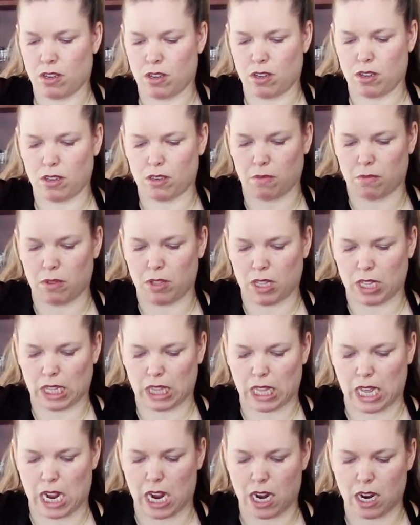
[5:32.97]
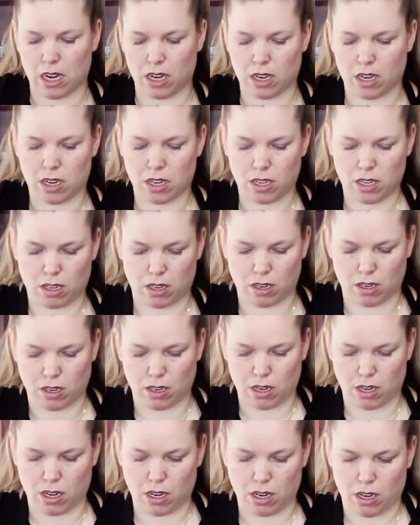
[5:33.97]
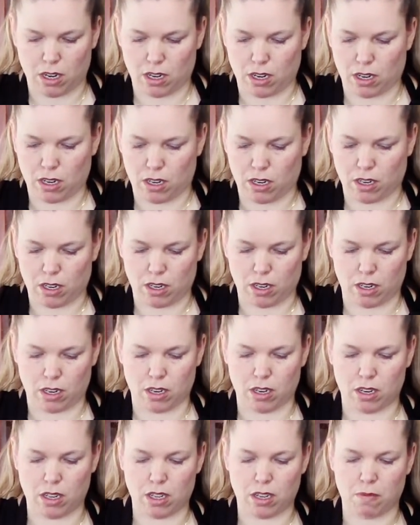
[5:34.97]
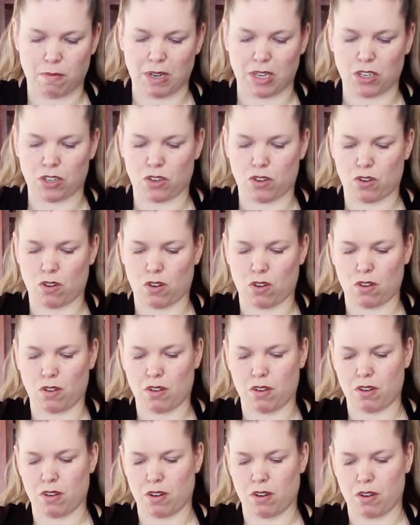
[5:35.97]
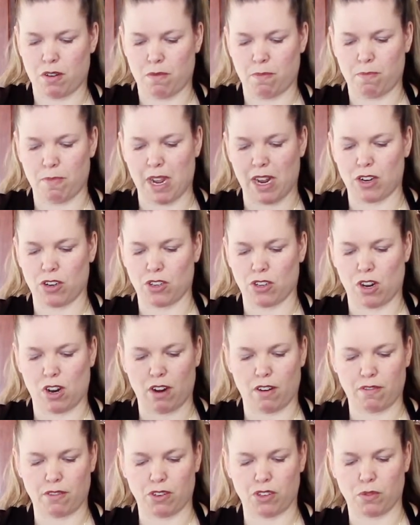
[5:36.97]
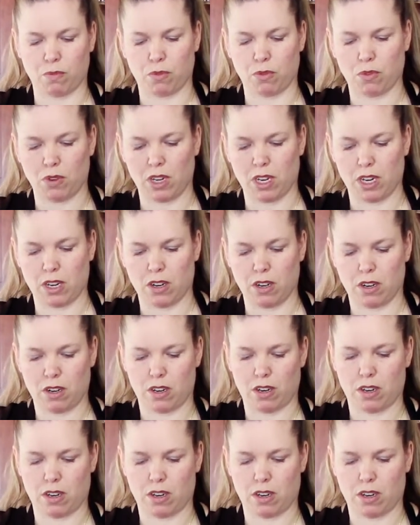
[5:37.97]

something like that. And then make sure all your batter's off your spoon here.